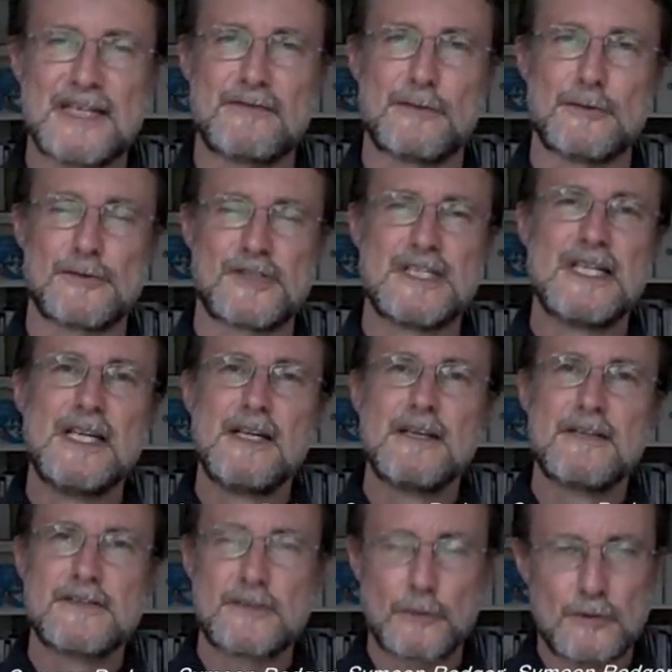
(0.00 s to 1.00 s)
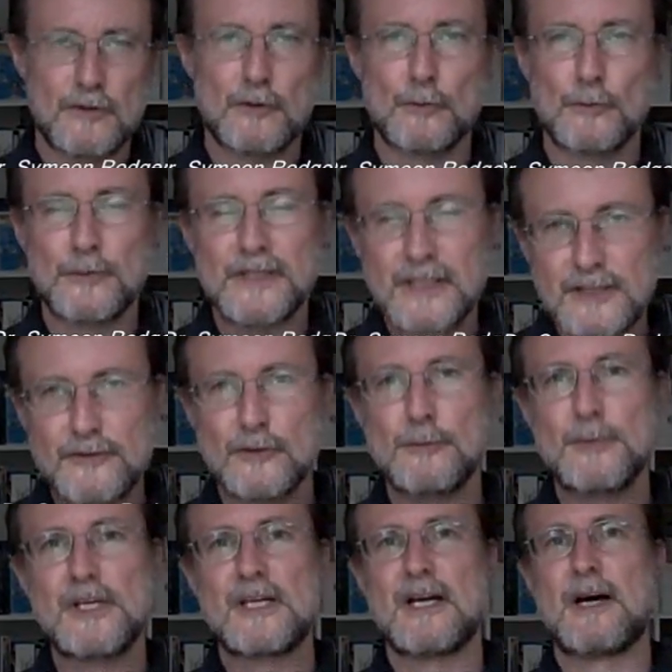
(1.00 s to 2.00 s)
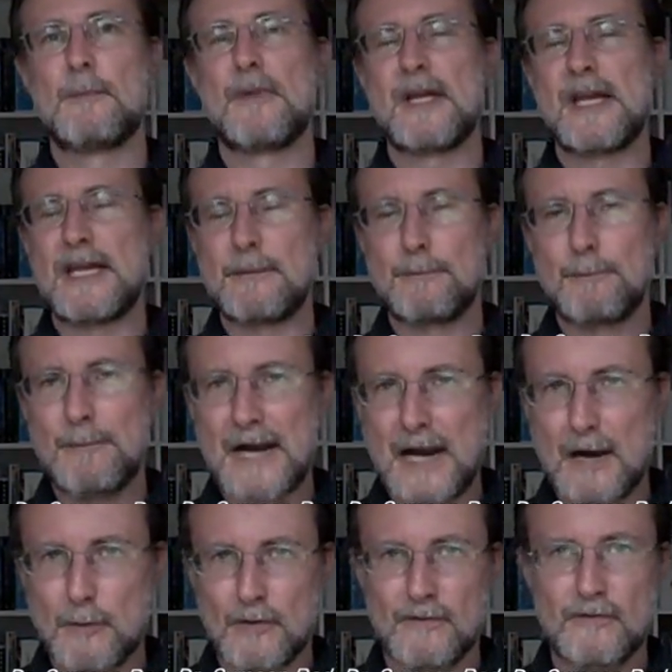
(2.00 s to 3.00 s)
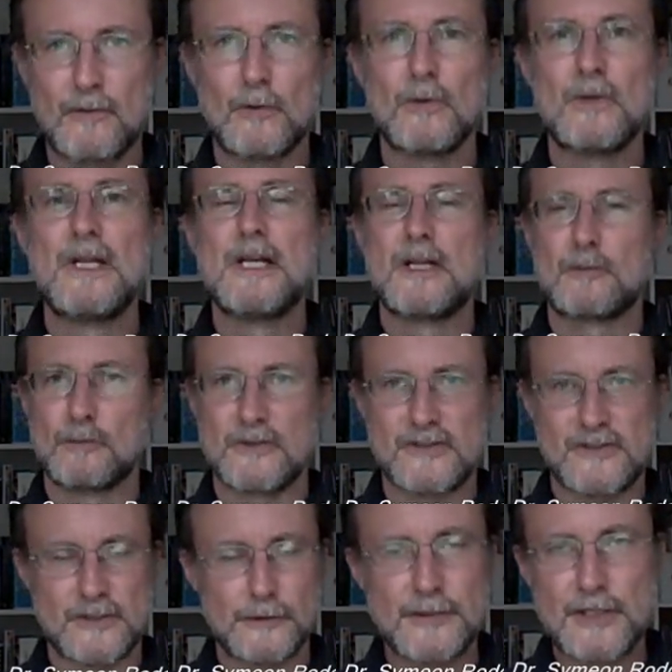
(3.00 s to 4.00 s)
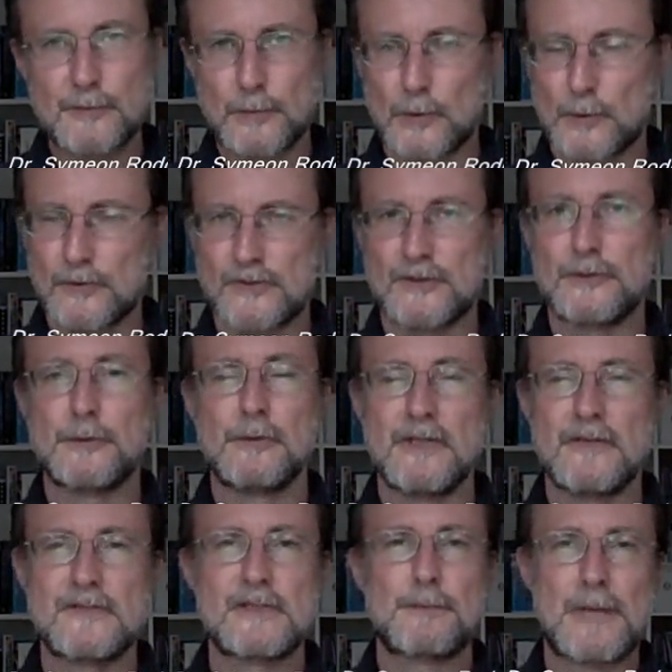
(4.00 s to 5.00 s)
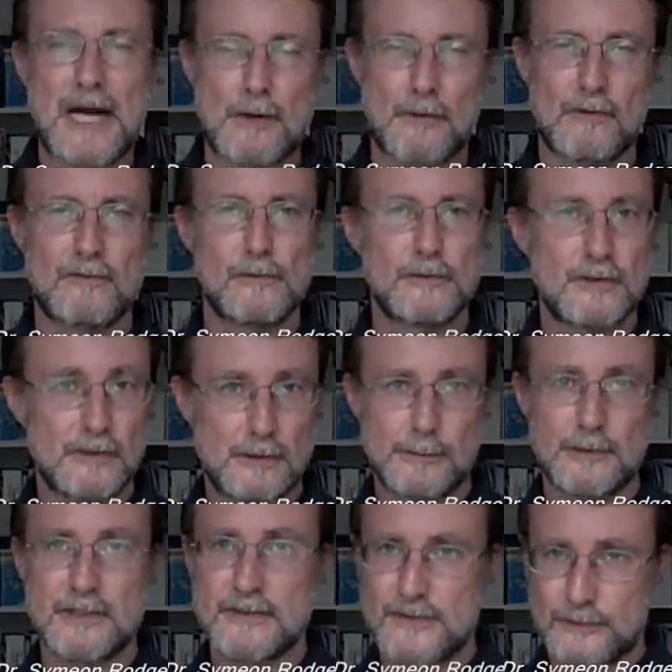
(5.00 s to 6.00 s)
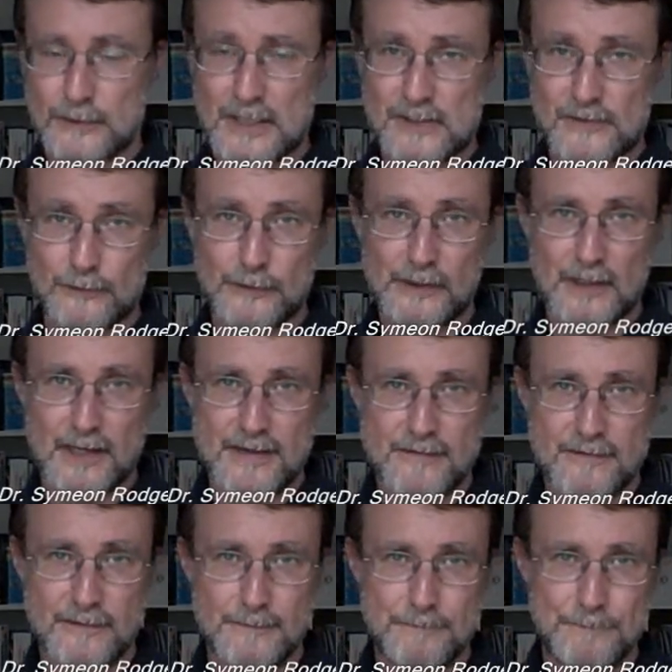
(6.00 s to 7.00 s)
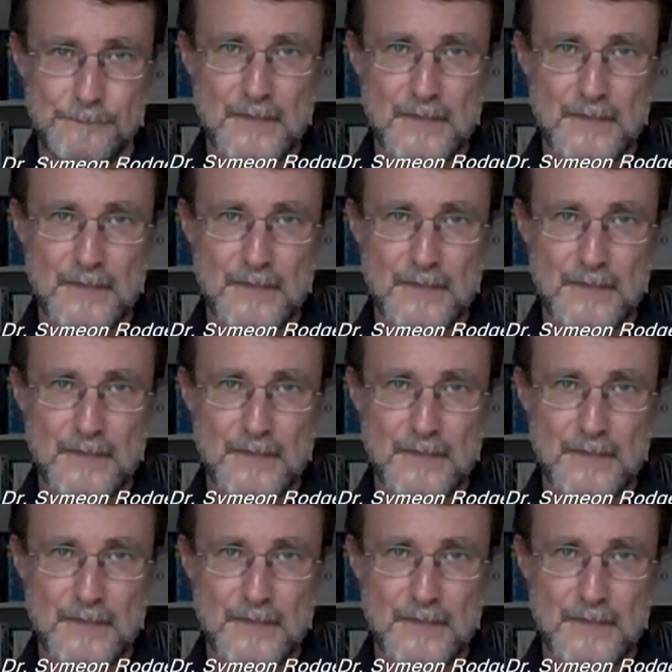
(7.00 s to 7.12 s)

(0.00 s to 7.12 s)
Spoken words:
behaviors so that you really do become a powerful, resilient person who lives a powerful, deliberate, and stress-free life.